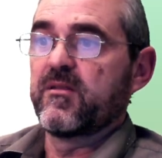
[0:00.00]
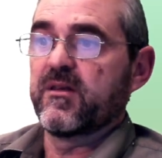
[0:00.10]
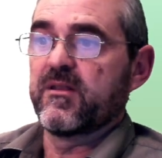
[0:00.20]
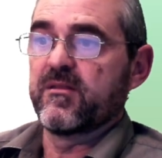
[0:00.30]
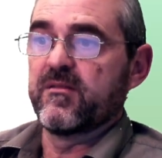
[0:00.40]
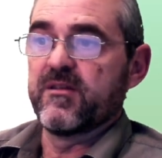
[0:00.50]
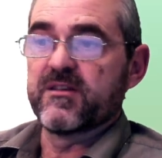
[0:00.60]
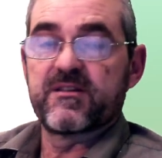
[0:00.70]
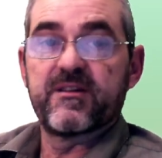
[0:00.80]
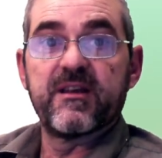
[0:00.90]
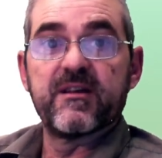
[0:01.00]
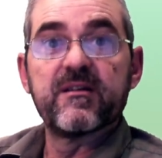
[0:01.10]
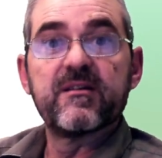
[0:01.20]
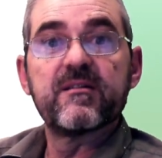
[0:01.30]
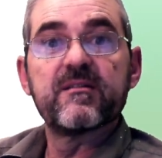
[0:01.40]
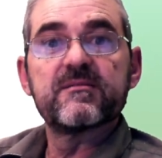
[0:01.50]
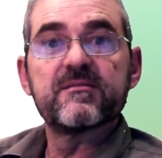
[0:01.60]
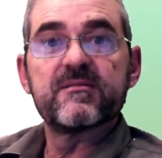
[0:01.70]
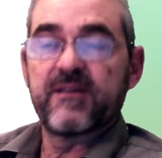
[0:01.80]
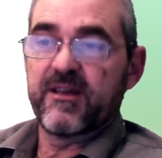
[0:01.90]
Then this green
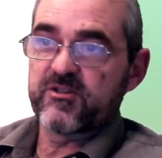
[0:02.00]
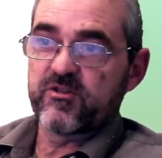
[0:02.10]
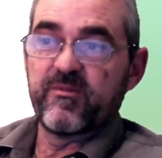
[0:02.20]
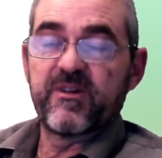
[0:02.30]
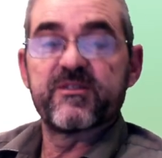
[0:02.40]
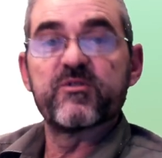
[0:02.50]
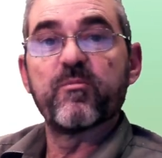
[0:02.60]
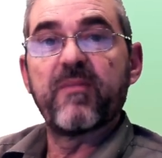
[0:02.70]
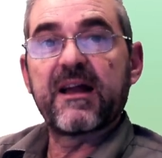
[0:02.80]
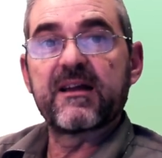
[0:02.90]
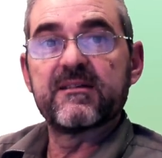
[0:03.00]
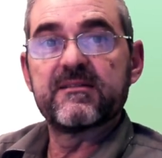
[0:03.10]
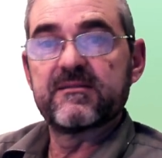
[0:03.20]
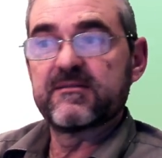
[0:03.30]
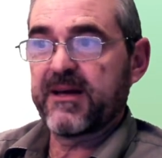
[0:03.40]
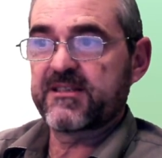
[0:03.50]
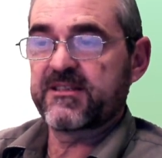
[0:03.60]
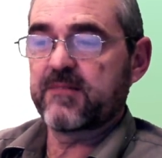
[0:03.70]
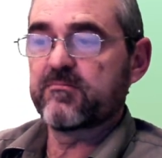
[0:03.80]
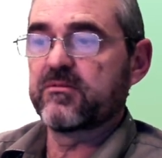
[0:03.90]
gets converted to black past
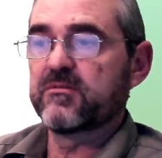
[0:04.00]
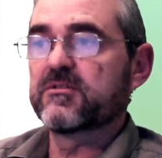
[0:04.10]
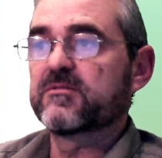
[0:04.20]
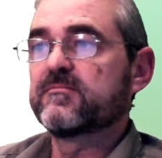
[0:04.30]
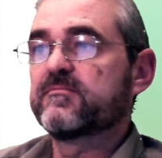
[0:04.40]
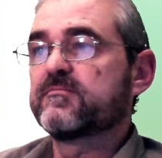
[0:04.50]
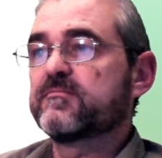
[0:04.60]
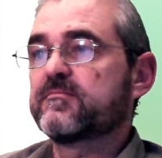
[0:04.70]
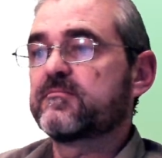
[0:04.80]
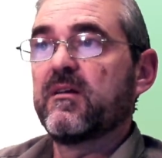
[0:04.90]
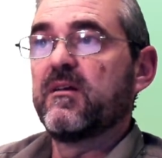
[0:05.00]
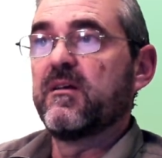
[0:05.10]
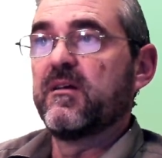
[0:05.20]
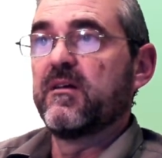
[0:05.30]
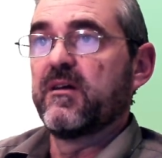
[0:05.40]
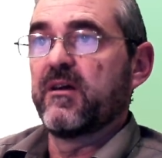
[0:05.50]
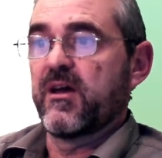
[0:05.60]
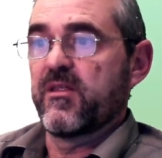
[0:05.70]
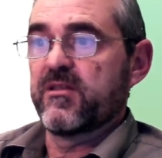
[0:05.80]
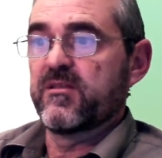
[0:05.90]
samples.
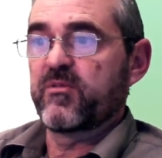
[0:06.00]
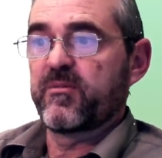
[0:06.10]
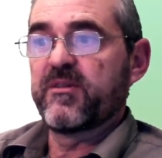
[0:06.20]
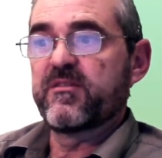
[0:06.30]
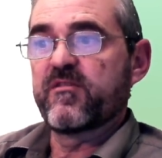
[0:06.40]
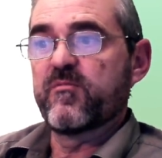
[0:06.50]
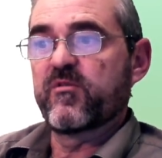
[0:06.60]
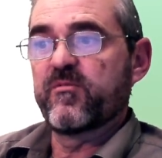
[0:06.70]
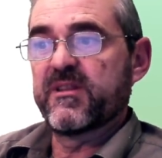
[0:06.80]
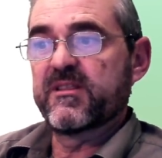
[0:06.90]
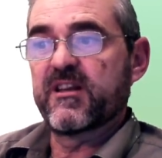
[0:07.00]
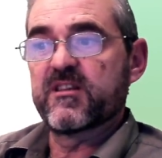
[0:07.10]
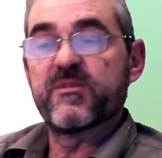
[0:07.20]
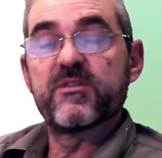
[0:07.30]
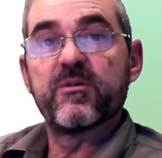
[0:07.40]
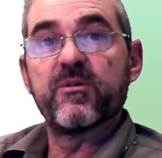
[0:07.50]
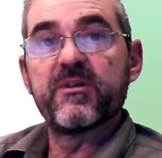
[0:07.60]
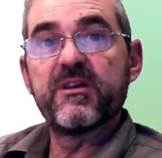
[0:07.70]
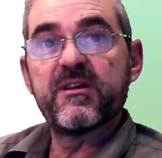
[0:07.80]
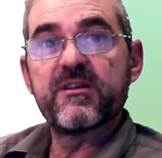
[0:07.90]
And then the probability of improvement tells me to go
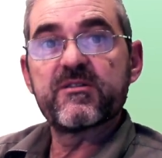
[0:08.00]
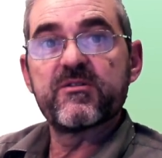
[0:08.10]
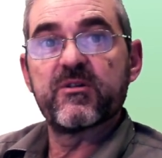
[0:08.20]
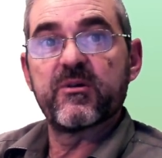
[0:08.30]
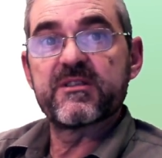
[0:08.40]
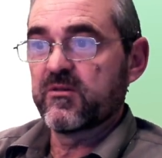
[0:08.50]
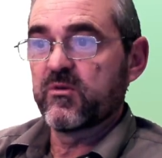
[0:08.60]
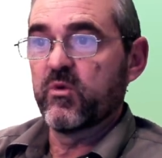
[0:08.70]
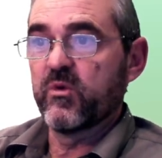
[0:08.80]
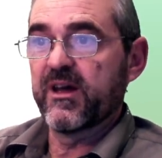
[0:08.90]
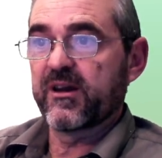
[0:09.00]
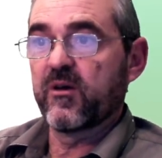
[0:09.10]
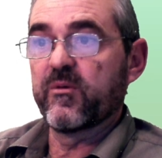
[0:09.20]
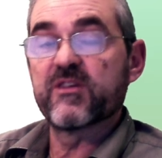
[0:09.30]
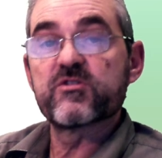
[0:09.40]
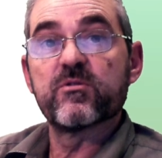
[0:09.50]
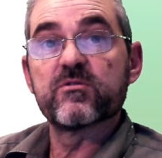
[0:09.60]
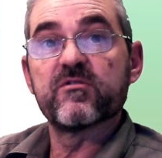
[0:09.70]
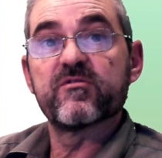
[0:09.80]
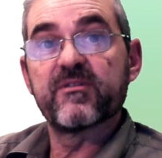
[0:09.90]
here. You know, we are now in a
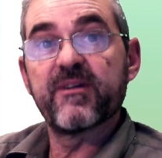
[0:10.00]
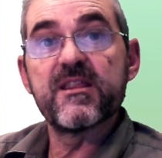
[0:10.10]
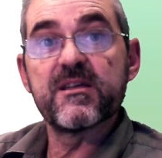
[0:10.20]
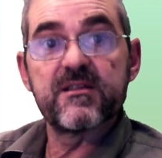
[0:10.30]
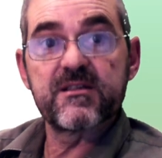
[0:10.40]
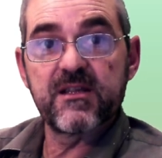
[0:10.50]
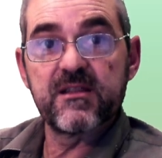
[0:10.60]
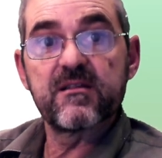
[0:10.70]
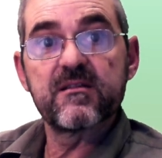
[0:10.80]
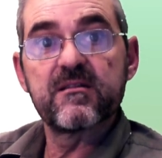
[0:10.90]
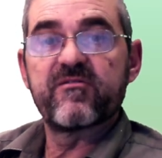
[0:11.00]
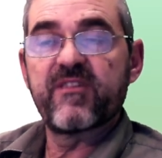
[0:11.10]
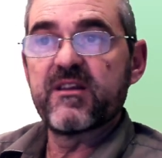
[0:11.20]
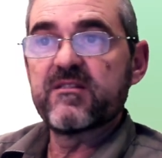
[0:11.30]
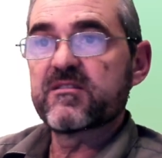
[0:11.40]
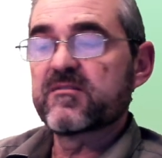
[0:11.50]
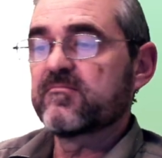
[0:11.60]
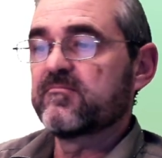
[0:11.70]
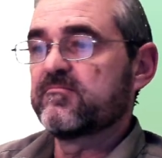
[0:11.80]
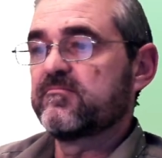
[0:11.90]
sort of gradient descent
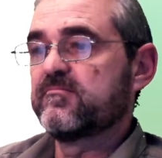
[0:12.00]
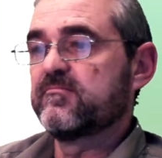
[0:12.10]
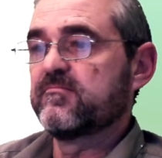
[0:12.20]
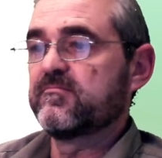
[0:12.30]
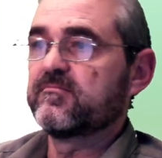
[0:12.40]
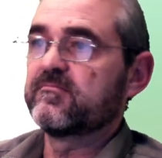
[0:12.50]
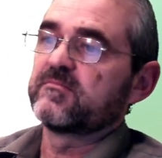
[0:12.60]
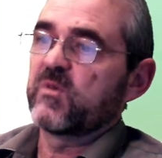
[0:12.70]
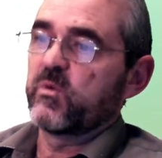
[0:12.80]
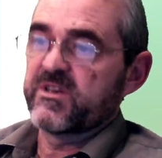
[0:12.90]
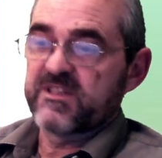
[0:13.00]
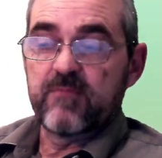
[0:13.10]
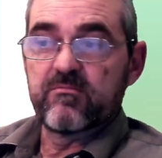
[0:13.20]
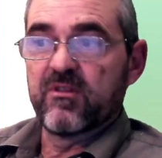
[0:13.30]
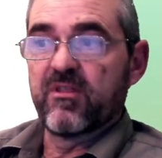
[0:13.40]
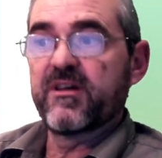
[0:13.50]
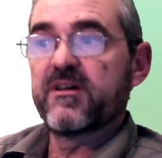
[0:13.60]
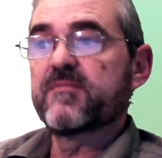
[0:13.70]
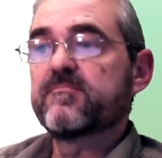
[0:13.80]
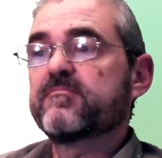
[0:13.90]
phase. We sample
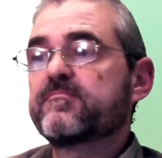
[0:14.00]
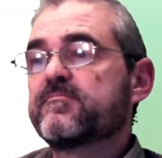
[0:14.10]
there.